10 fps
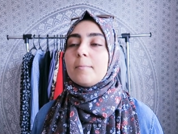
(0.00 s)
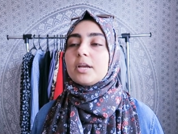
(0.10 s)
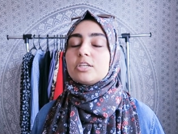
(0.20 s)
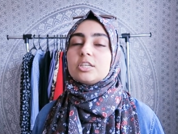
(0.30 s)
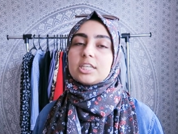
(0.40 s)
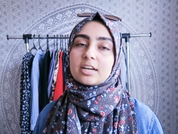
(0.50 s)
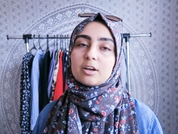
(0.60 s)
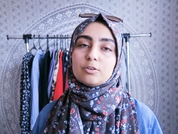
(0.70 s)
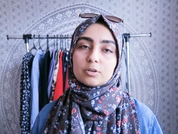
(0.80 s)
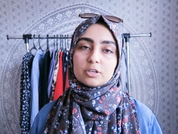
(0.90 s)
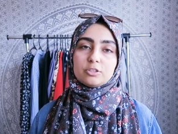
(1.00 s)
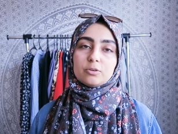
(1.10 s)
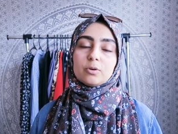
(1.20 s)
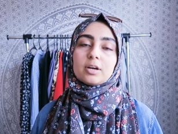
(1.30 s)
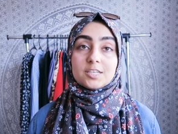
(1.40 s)
make sure to check out Noor
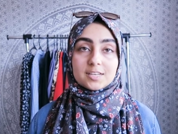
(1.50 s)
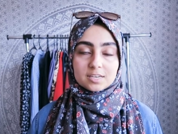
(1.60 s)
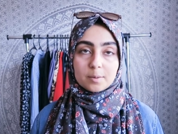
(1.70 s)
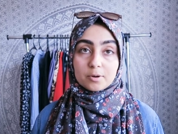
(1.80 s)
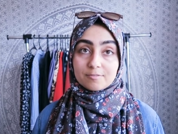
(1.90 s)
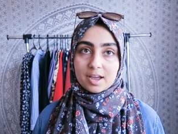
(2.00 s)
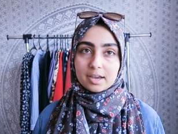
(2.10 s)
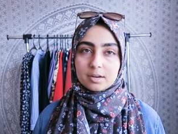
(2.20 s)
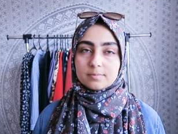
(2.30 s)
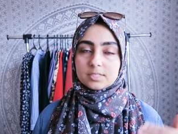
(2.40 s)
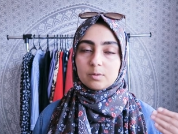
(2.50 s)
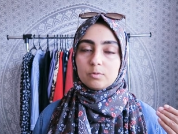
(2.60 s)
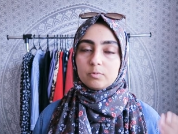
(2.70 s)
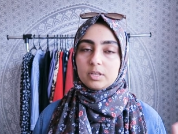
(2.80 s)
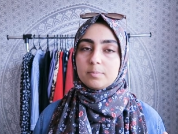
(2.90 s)
Couture. She has a number of items that
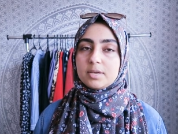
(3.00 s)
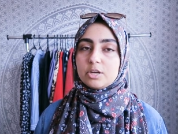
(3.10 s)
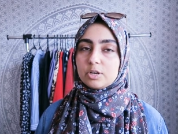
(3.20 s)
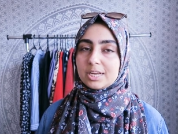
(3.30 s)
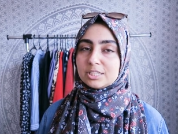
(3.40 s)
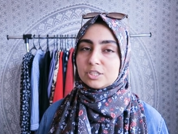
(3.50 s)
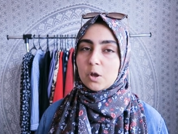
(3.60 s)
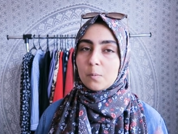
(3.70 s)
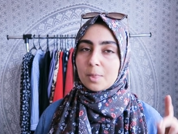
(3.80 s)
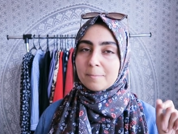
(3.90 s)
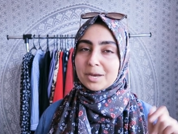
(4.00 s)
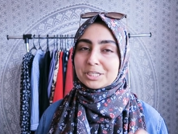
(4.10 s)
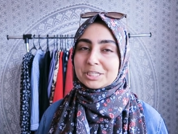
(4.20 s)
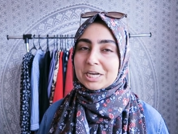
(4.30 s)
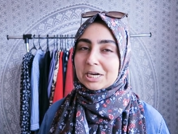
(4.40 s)
will really meet your needs, so make
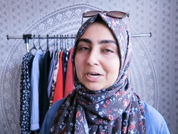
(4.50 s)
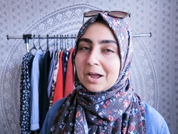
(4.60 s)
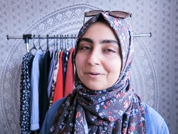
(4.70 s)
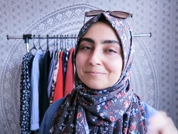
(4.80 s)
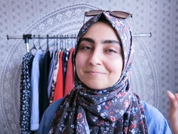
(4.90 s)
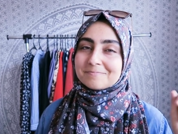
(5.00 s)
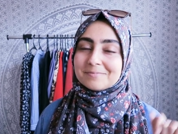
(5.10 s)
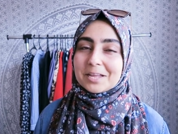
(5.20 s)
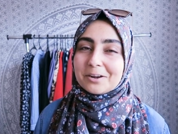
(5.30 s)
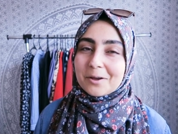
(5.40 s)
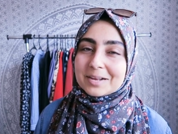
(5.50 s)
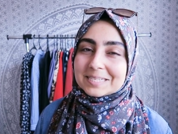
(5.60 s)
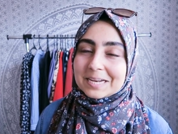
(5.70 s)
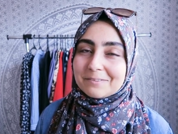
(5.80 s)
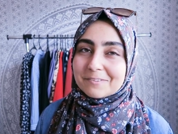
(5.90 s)
sure to check her out. Let her know I
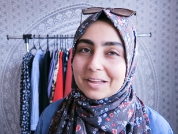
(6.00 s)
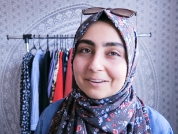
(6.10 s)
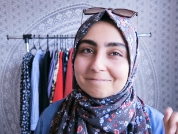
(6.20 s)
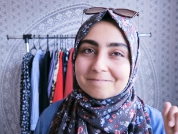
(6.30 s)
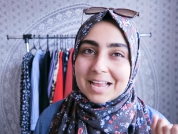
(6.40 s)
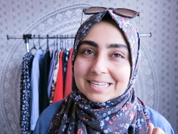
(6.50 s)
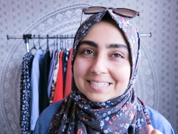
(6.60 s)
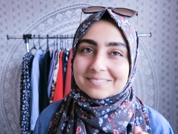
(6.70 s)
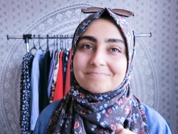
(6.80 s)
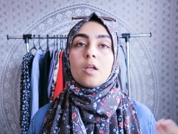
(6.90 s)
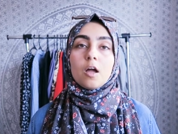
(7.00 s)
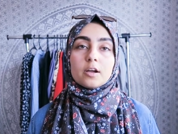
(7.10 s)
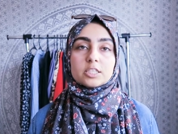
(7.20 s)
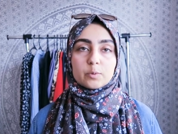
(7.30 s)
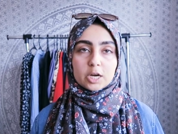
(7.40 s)
sent you over there. Yes.
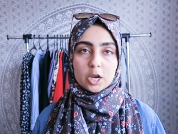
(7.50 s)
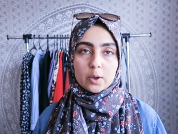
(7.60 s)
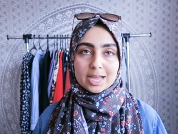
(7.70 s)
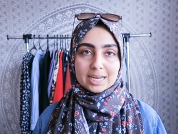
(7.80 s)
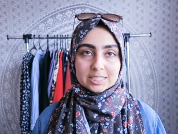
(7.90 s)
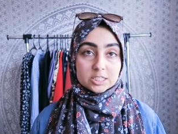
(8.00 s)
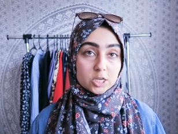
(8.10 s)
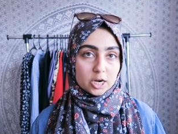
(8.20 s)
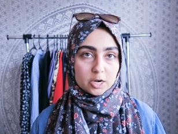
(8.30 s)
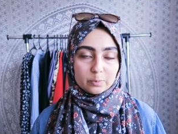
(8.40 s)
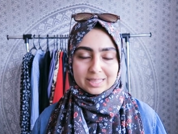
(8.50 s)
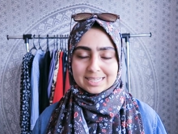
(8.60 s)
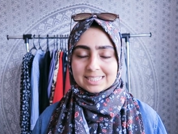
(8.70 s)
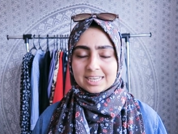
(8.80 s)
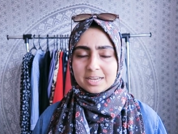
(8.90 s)
Okay, so we're gonna go ahead and get started with
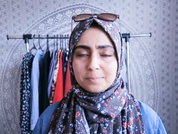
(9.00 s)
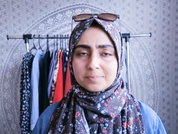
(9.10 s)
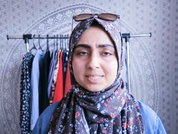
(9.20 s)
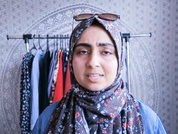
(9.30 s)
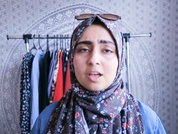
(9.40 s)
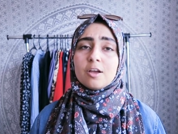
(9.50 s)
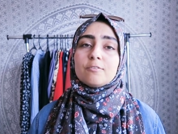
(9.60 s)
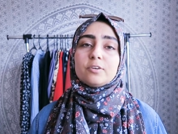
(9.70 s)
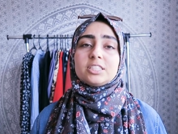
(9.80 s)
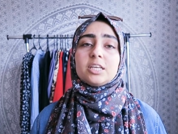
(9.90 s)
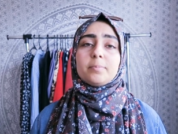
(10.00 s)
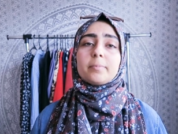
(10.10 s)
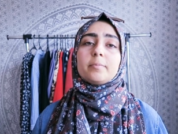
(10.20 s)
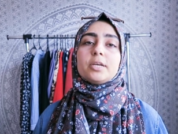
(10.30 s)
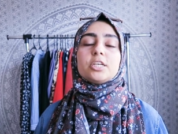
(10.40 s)
the tips. First tip
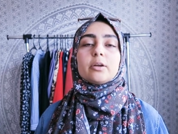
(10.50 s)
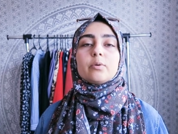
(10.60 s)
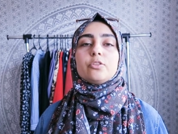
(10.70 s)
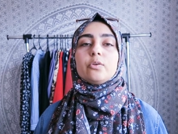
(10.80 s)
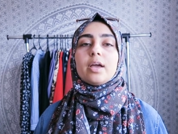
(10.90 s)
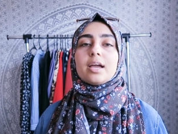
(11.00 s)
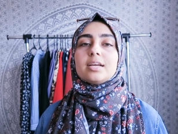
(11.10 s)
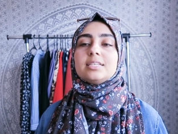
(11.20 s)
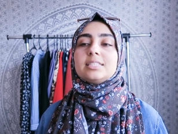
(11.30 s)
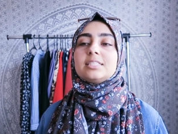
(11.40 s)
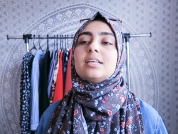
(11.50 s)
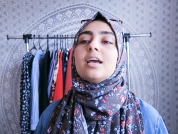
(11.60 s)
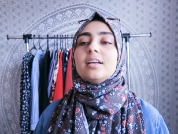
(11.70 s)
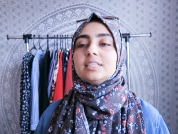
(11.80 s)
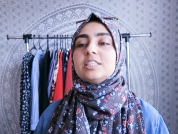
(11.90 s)
I'm gonna be sharing with you guys,
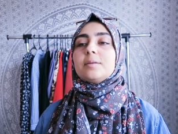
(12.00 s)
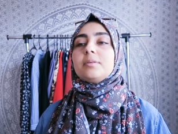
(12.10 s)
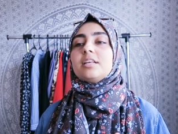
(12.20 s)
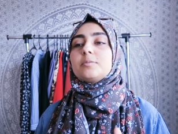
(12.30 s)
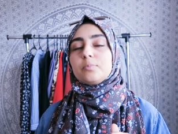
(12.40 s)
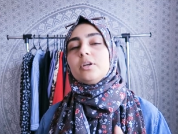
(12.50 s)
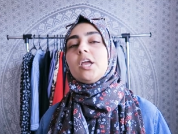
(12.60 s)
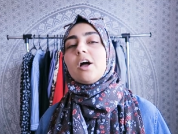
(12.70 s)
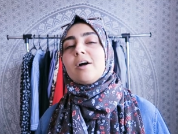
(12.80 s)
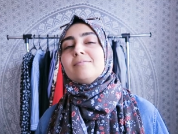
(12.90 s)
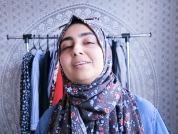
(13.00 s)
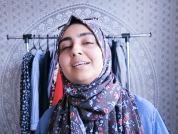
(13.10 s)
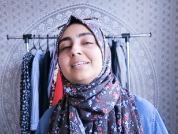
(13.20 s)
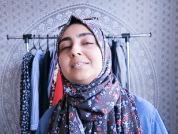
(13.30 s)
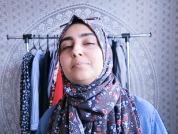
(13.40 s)
and this is something that's pretty
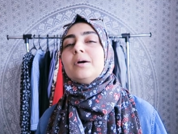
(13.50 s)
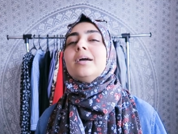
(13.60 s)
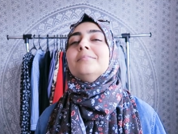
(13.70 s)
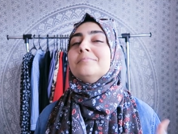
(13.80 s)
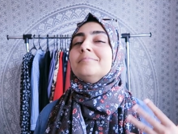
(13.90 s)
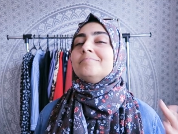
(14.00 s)
obvious but